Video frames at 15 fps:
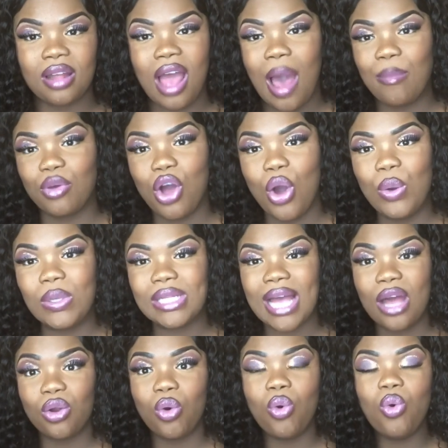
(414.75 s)
I'm going
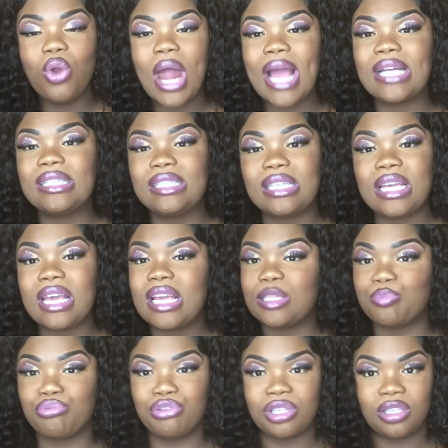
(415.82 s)
down. All I can see is
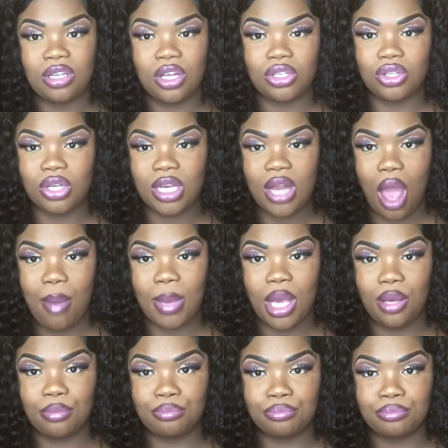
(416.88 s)
prisoners looking at me.